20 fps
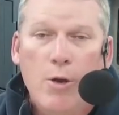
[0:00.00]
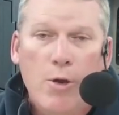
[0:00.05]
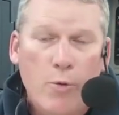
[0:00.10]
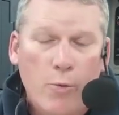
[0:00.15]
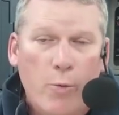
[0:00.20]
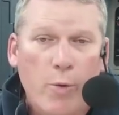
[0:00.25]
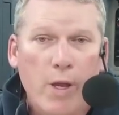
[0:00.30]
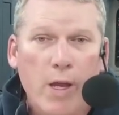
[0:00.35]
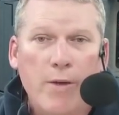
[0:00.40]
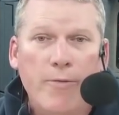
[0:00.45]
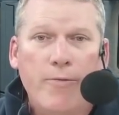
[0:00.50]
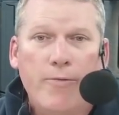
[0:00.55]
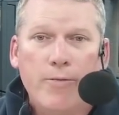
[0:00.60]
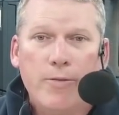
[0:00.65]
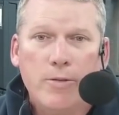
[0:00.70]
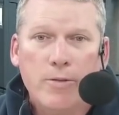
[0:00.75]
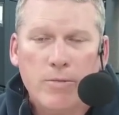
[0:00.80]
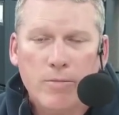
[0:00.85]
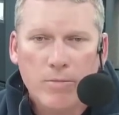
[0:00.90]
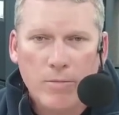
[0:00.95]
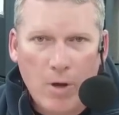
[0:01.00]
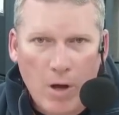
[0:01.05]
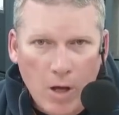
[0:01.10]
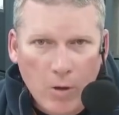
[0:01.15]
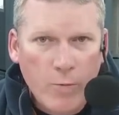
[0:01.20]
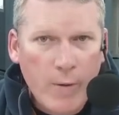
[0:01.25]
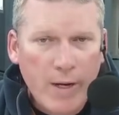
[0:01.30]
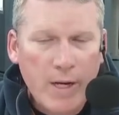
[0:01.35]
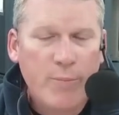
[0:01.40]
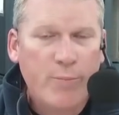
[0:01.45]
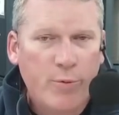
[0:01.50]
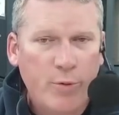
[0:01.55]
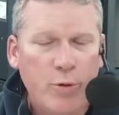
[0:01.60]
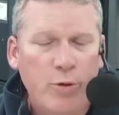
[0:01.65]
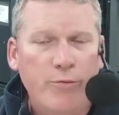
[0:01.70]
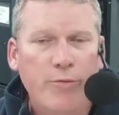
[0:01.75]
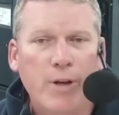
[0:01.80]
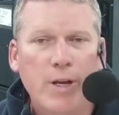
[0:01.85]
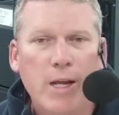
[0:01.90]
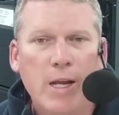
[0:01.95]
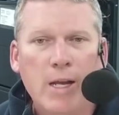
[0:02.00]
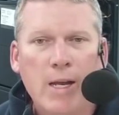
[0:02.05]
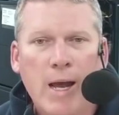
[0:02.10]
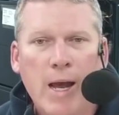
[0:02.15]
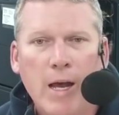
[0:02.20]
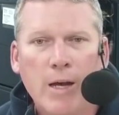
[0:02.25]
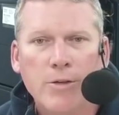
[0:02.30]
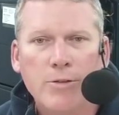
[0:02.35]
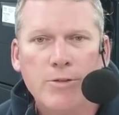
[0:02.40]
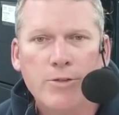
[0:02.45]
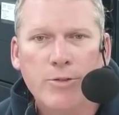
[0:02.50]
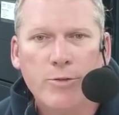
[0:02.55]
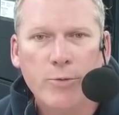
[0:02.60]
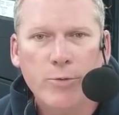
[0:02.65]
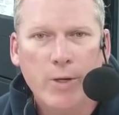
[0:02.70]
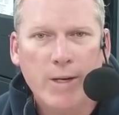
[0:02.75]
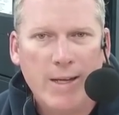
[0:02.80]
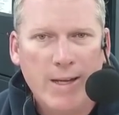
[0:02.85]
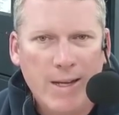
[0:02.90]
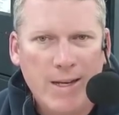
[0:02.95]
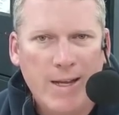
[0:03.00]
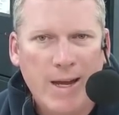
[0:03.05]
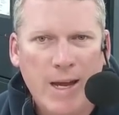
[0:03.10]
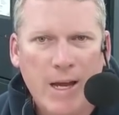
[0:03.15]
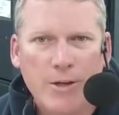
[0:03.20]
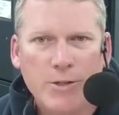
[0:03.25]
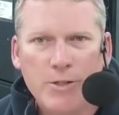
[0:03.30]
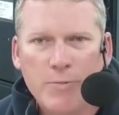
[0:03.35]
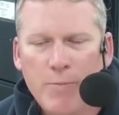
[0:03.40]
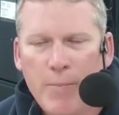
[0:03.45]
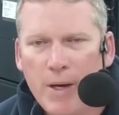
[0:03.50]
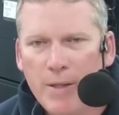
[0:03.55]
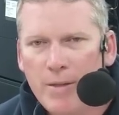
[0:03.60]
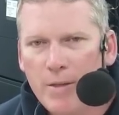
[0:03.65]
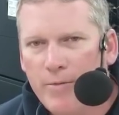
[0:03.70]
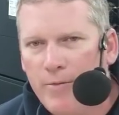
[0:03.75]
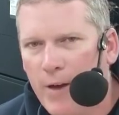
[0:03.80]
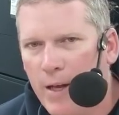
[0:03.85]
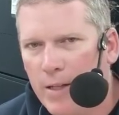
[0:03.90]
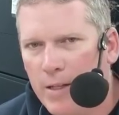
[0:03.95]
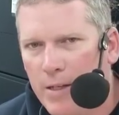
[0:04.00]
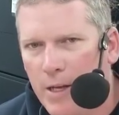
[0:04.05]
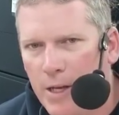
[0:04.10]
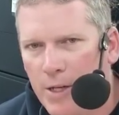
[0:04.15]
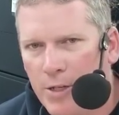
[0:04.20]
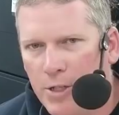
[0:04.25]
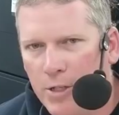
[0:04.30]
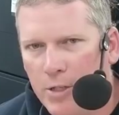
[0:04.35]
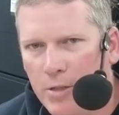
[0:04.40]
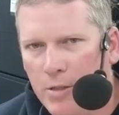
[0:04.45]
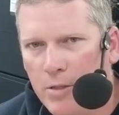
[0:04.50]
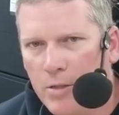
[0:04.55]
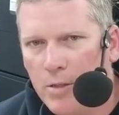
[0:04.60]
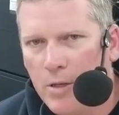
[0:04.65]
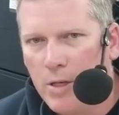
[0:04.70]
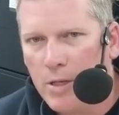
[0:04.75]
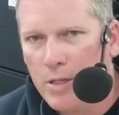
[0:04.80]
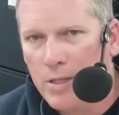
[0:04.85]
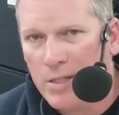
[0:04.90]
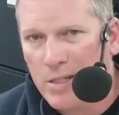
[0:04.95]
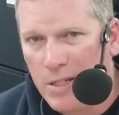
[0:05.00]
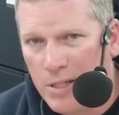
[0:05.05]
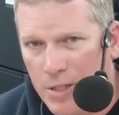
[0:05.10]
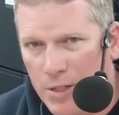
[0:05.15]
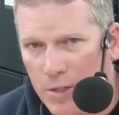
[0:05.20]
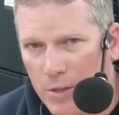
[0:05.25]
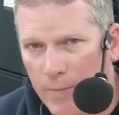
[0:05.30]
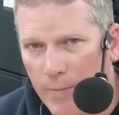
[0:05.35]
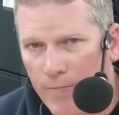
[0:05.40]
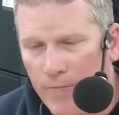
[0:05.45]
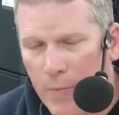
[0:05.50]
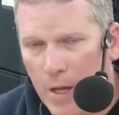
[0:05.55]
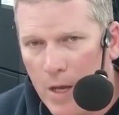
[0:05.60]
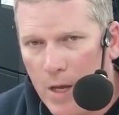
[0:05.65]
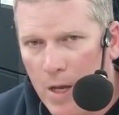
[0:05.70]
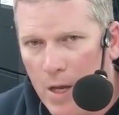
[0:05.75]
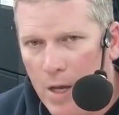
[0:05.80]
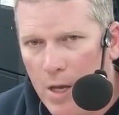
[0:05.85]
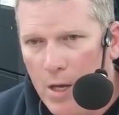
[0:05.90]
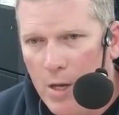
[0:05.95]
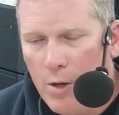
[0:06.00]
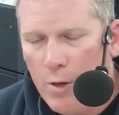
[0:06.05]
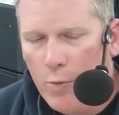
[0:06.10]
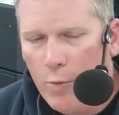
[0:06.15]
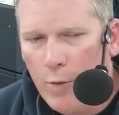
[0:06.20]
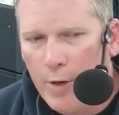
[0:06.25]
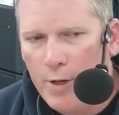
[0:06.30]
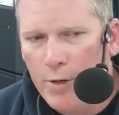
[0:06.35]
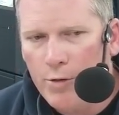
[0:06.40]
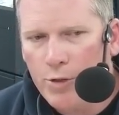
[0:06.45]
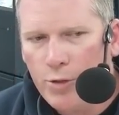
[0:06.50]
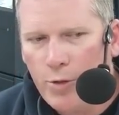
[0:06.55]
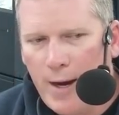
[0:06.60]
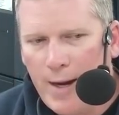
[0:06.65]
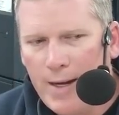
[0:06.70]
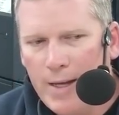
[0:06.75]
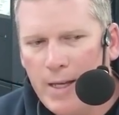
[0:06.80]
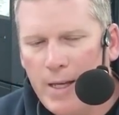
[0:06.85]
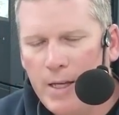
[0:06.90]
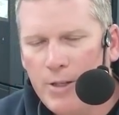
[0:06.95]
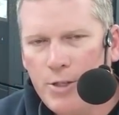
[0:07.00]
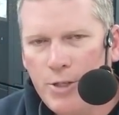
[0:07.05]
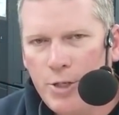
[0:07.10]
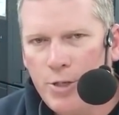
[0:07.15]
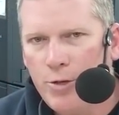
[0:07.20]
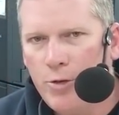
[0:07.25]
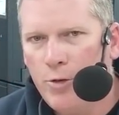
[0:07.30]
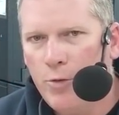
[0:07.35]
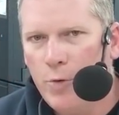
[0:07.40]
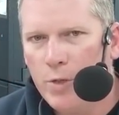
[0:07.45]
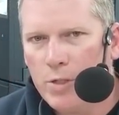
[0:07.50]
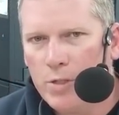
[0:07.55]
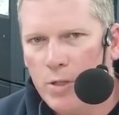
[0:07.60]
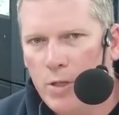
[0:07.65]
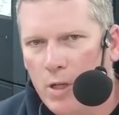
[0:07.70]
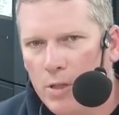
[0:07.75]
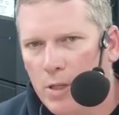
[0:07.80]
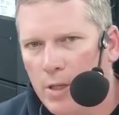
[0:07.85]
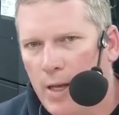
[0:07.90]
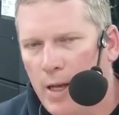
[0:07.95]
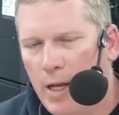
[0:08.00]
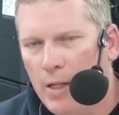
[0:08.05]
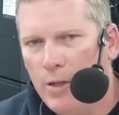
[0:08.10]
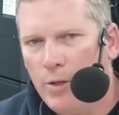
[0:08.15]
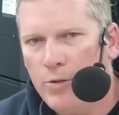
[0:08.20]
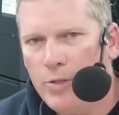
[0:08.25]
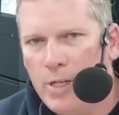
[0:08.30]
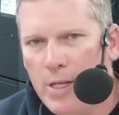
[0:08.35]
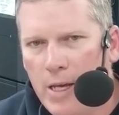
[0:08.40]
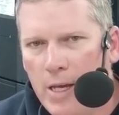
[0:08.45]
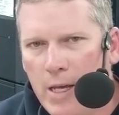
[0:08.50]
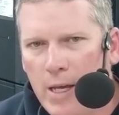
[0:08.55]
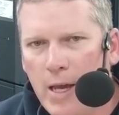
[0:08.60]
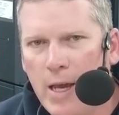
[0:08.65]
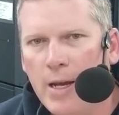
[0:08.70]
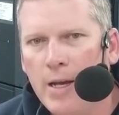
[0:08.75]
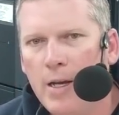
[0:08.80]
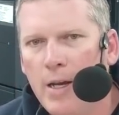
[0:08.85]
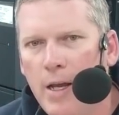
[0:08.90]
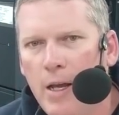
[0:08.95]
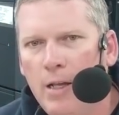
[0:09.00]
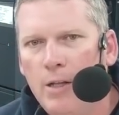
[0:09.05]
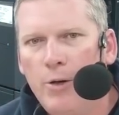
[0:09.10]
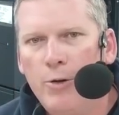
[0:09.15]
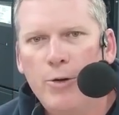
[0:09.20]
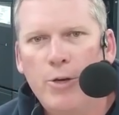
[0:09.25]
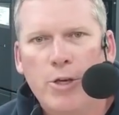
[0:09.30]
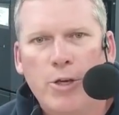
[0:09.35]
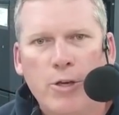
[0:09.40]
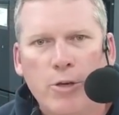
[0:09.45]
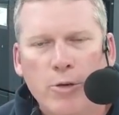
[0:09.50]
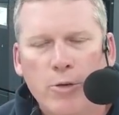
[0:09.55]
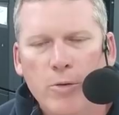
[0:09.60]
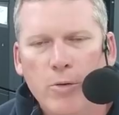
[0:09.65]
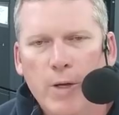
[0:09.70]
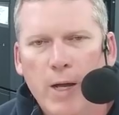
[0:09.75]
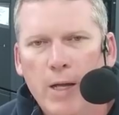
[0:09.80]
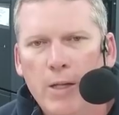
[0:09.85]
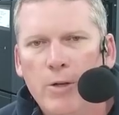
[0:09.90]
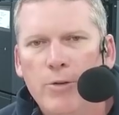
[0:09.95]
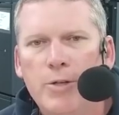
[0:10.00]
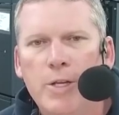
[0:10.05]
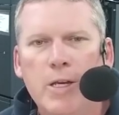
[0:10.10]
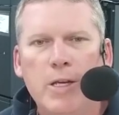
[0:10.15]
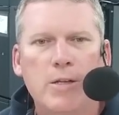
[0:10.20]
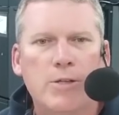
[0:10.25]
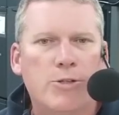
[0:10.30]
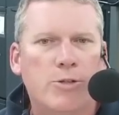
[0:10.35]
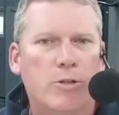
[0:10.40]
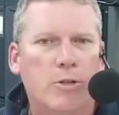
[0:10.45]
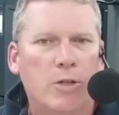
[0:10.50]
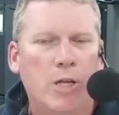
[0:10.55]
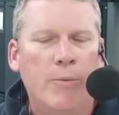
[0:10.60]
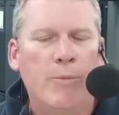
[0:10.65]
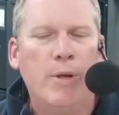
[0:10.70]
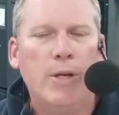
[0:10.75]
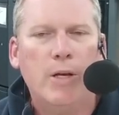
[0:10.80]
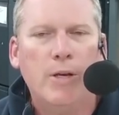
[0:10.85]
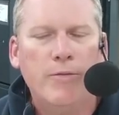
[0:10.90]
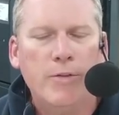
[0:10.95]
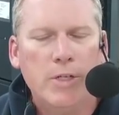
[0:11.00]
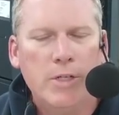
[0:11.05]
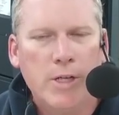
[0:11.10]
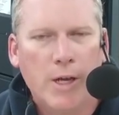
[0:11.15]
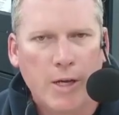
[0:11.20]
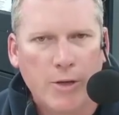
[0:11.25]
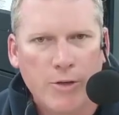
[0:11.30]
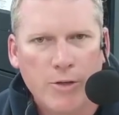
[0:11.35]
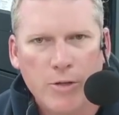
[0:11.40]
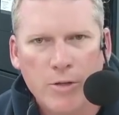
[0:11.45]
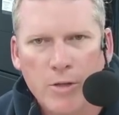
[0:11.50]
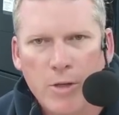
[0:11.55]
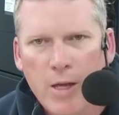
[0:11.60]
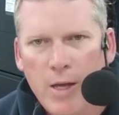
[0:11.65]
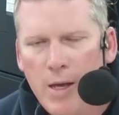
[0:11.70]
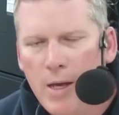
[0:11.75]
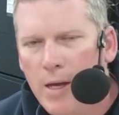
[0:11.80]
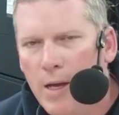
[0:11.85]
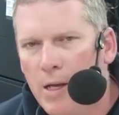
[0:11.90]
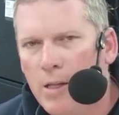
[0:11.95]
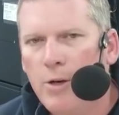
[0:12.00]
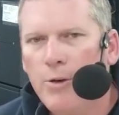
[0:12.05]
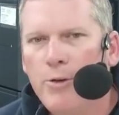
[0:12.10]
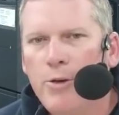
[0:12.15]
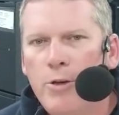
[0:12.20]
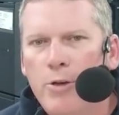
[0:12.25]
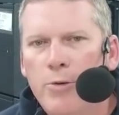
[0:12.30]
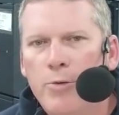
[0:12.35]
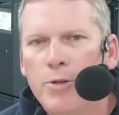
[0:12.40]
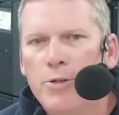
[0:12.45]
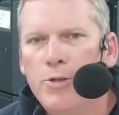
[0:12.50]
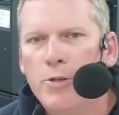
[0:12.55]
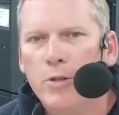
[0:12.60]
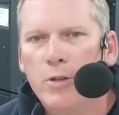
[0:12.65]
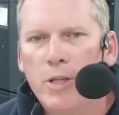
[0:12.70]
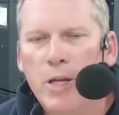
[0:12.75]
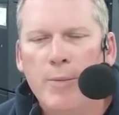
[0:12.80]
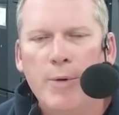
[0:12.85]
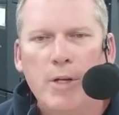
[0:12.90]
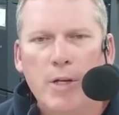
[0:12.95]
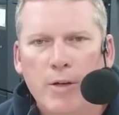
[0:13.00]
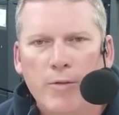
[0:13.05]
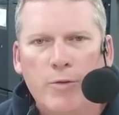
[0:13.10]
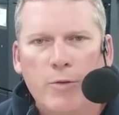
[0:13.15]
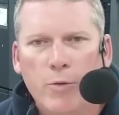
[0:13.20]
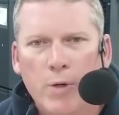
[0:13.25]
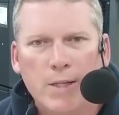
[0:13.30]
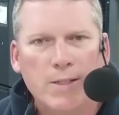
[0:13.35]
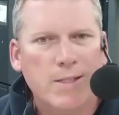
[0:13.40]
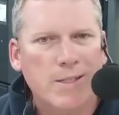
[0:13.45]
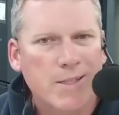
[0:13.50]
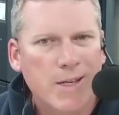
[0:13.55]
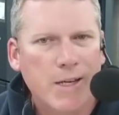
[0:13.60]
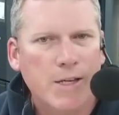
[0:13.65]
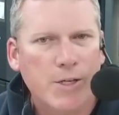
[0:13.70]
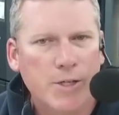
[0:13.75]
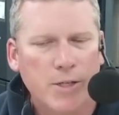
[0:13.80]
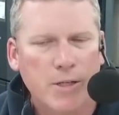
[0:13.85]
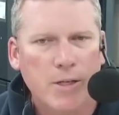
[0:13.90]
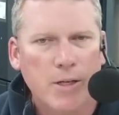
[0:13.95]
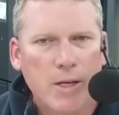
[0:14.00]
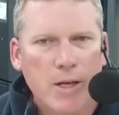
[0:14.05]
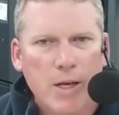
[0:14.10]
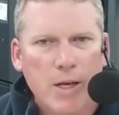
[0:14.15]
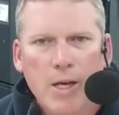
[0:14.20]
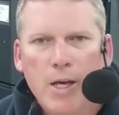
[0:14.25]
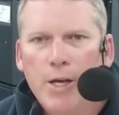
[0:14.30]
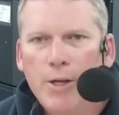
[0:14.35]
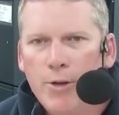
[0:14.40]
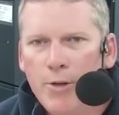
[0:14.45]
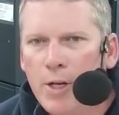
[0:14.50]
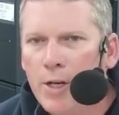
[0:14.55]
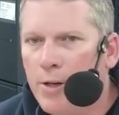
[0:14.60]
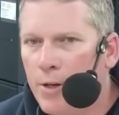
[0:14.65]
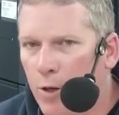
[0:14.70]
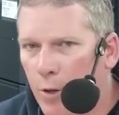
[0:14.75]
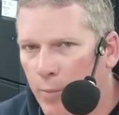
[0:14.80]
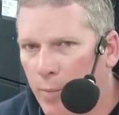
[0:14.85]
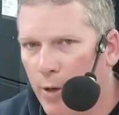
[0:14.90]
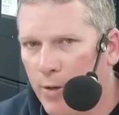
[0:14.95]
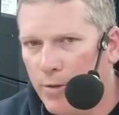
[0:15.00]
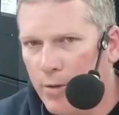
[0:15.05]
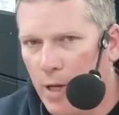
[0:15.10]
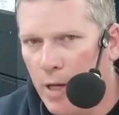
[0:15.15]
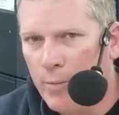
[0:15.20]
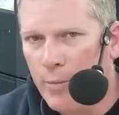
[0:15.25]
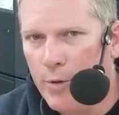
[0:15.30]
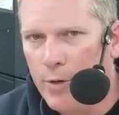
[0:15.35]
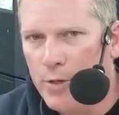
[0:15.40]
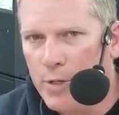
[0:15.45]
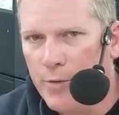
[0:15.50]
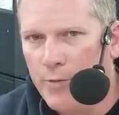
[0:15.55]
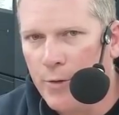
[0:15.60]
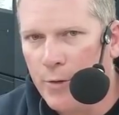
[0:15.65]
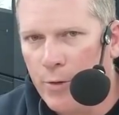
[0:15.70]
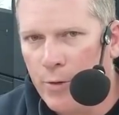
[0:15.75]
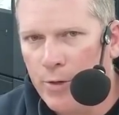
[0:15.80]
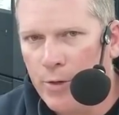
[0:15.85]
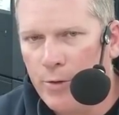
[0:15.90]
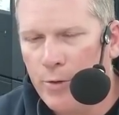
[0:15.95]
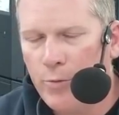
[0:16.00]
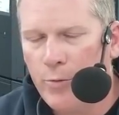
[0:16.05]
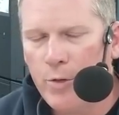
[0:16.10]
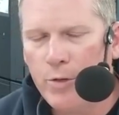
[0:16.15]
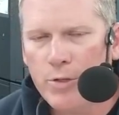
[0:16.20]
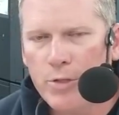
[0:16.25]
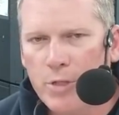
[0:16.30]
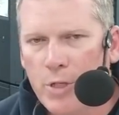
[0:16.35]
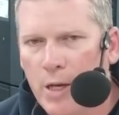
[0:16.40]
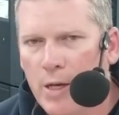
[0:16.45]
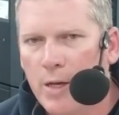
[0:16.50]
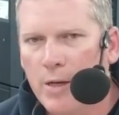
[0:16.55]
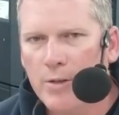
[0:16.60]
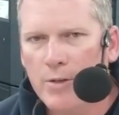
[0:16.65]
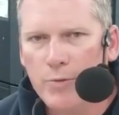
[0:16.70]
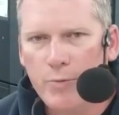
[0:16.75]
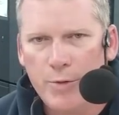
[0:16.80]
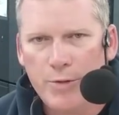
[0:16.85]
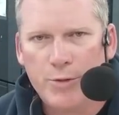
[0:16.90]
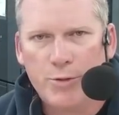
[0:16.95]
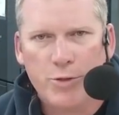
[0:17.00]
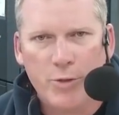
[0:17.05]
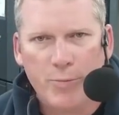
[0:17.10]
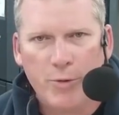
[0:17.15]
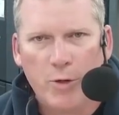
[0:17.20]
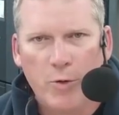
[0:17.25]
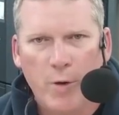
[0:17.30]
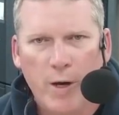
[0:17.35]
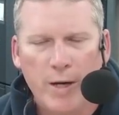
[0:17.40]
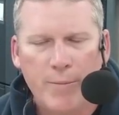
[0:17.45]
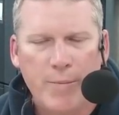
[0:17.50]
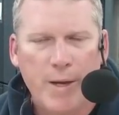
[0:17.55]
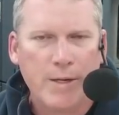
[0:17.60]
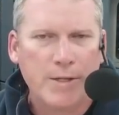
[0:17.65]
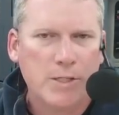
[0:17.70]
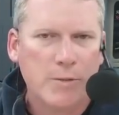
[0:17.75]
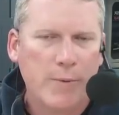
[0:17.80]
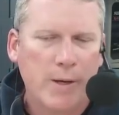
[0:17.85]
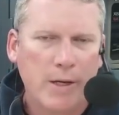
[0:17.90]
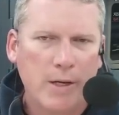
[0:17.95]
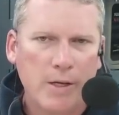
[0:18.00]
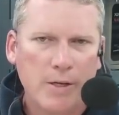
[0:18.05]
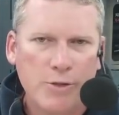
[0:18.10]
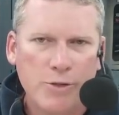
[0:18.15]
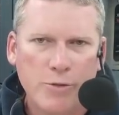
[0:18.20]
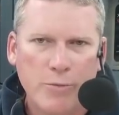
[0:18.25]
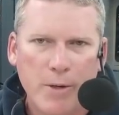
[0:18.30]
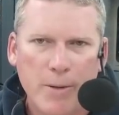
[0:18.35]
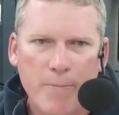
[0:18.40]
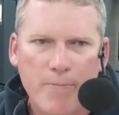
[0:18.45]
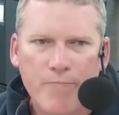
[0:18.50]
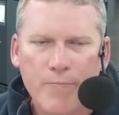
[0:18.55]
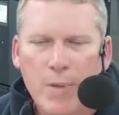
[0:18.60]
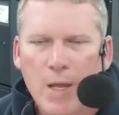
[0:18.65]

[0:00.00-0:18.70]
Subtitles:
We've already proven in-house through an in-house method validation system where you try to get to what's called an LOD and an LOQ. LOD is your limit of detection. LOQ is your limit of quantitation. You need to know both numbers if you're going to do real science with a triple quad mass spec instrument.